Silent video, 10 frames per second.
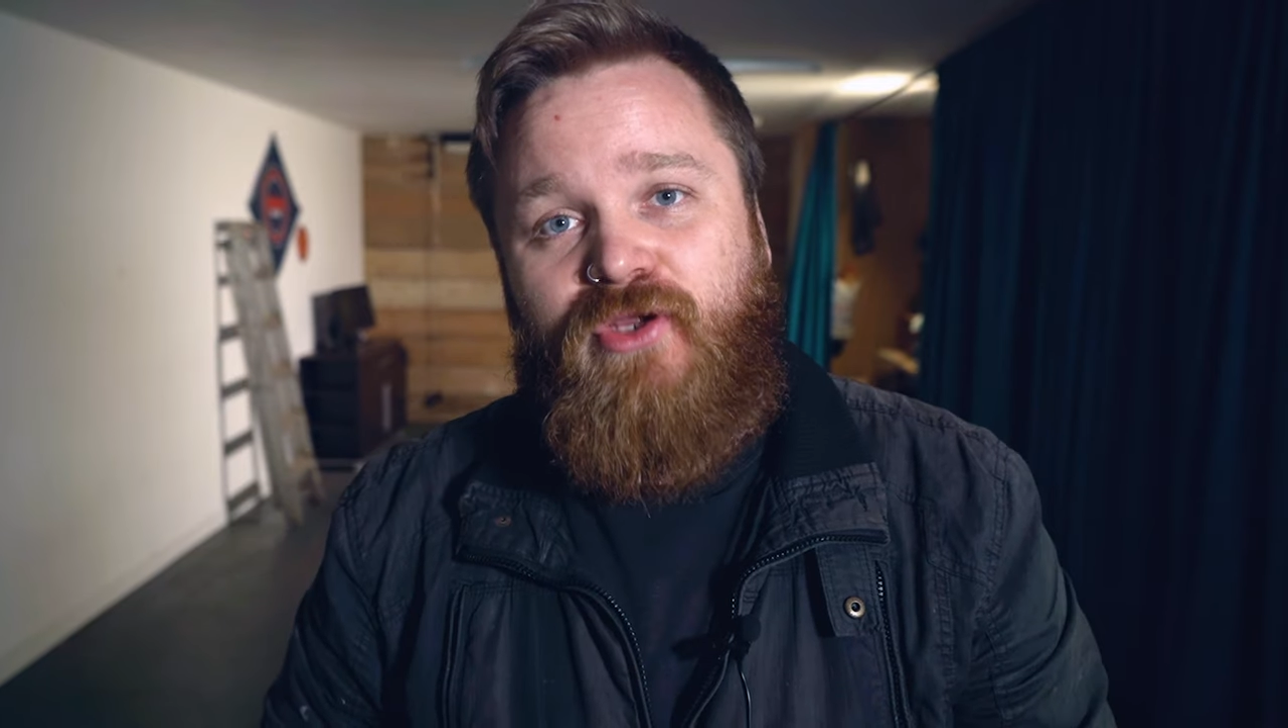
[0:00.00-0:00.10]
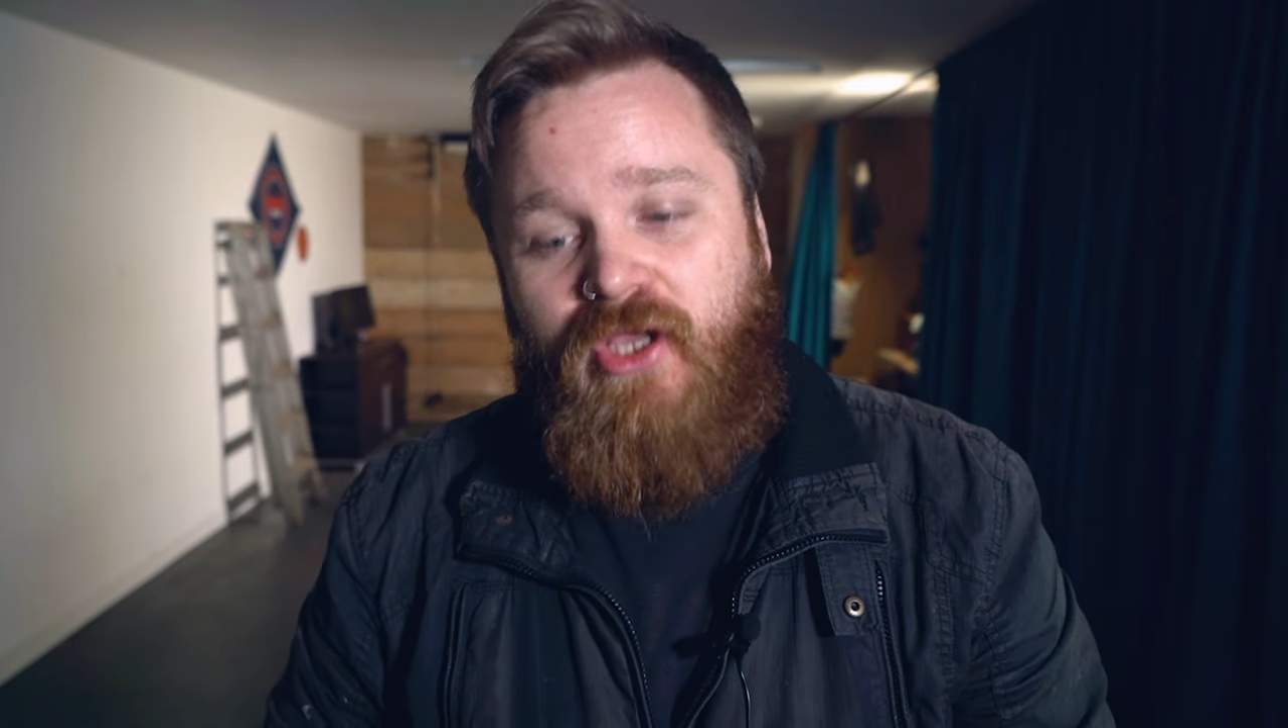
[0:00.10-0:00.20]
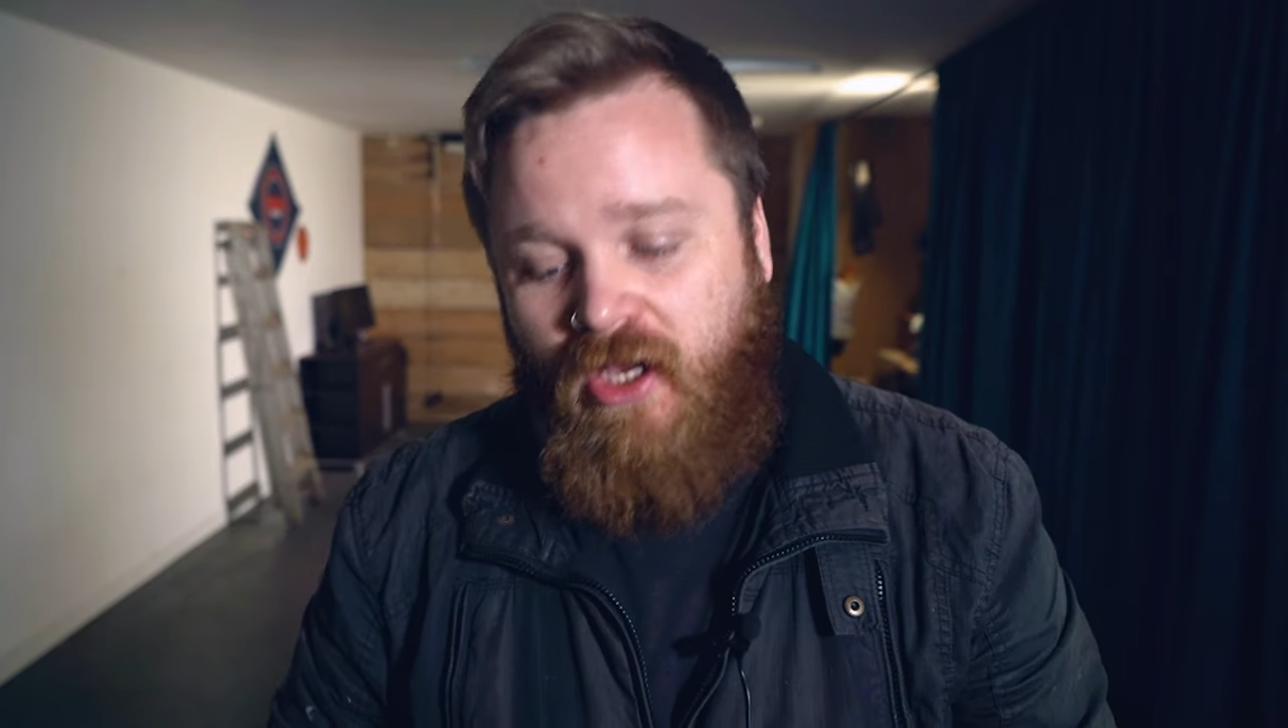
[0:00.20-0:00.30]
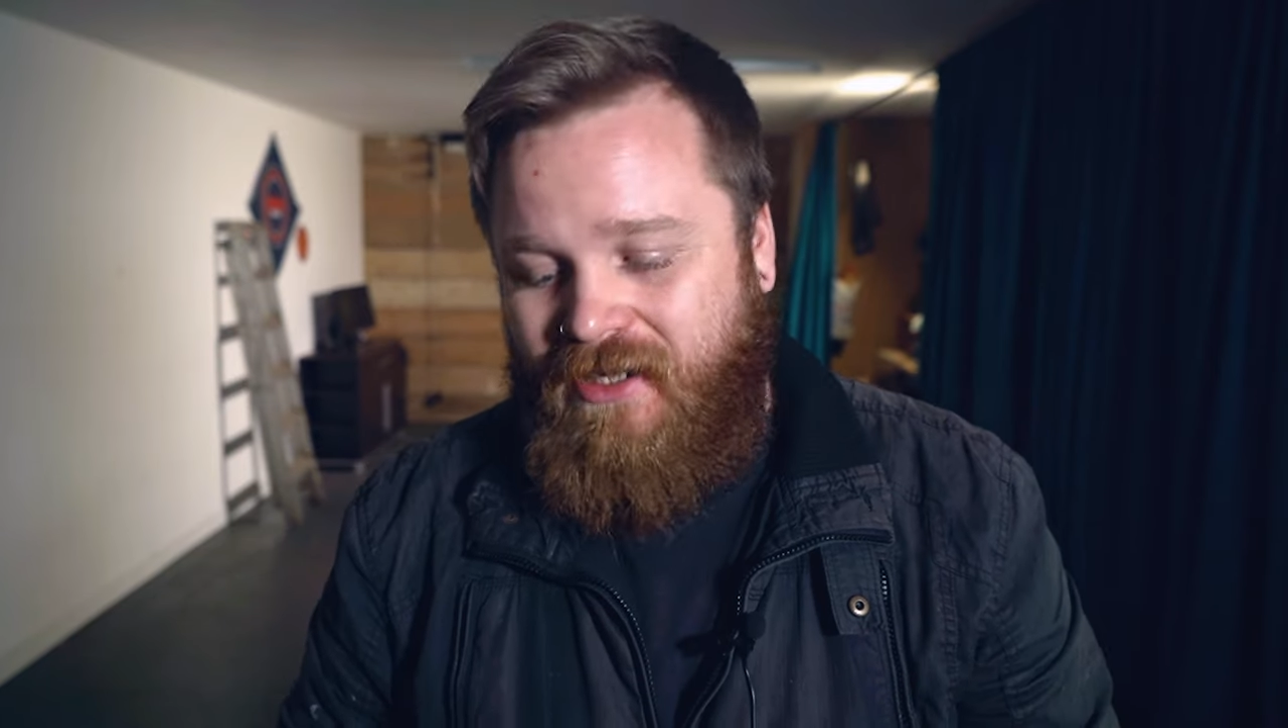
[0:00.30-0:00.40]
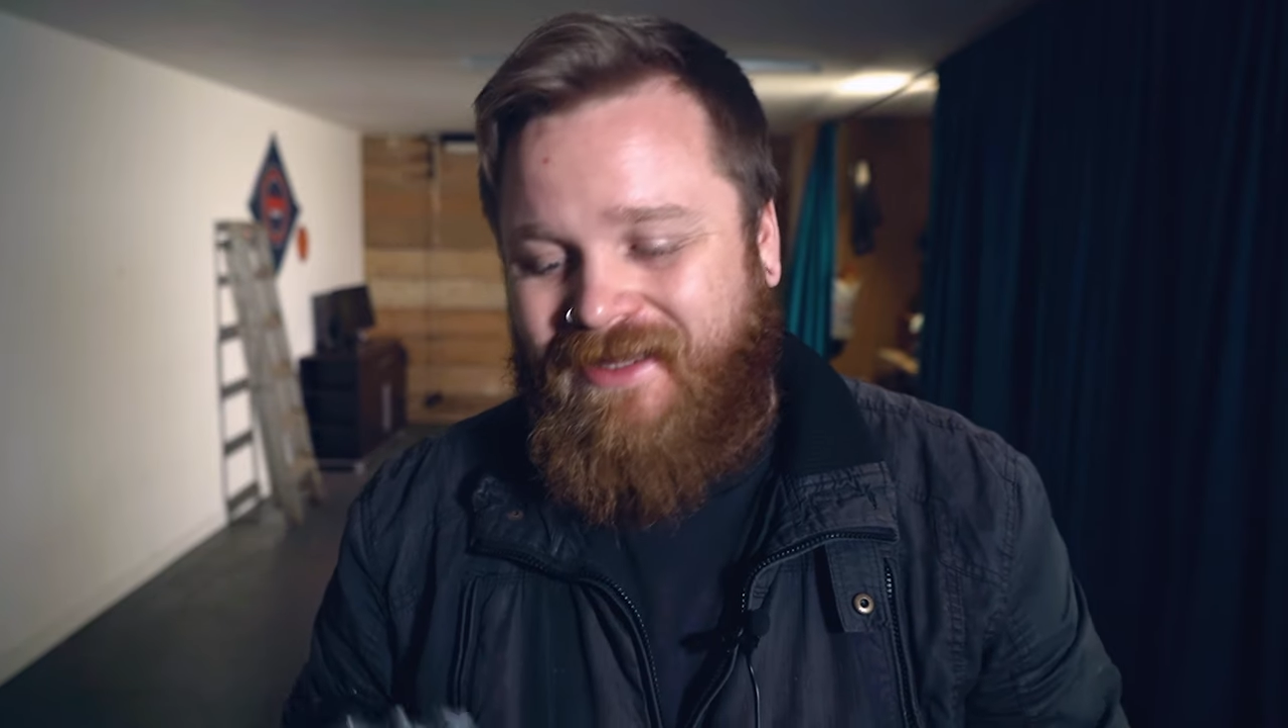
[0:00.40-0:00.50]

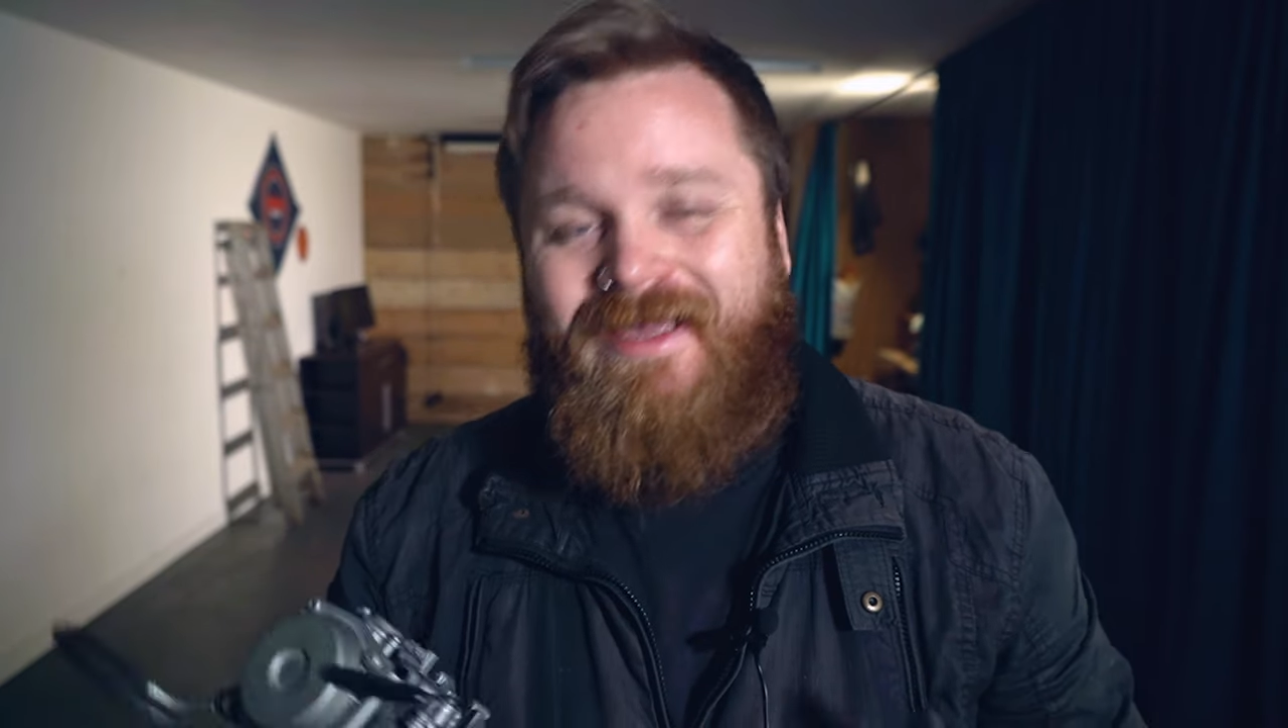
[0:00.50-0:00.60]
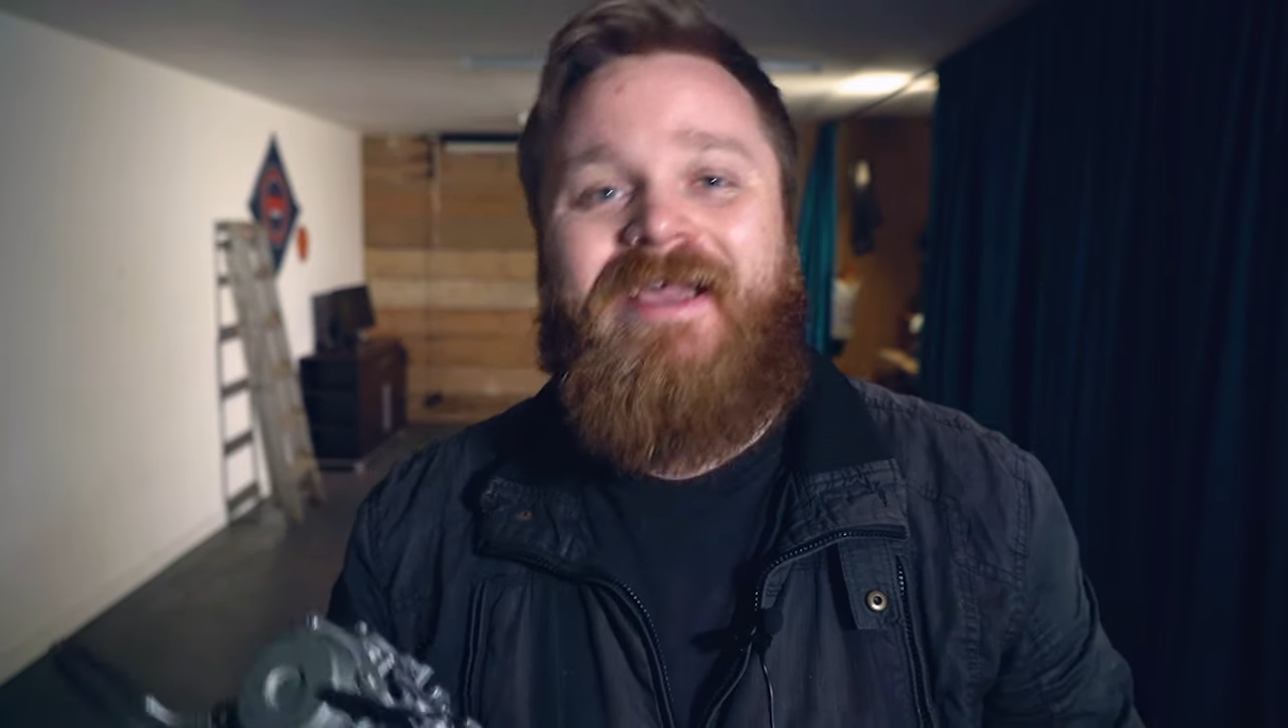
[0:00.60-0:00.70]
regarding